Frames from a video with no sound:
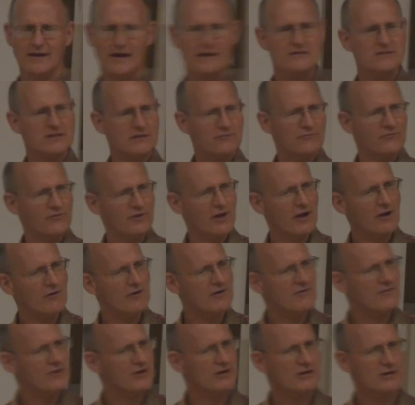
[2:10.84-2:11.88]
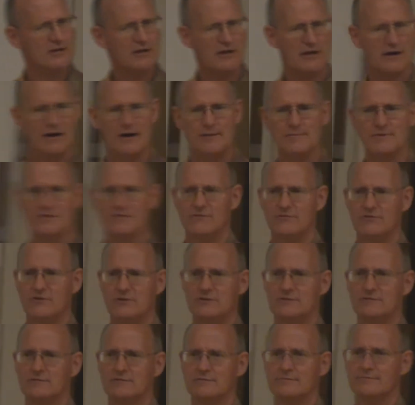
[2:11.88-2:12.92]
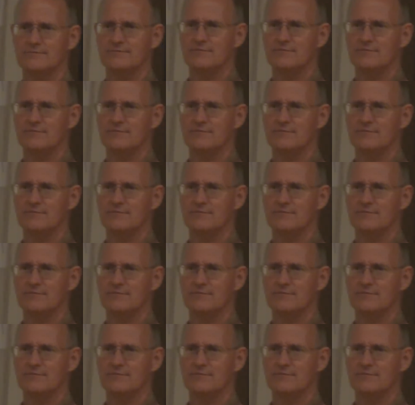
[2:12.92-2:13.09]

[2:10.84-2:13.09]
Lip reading: That's a very, very common view.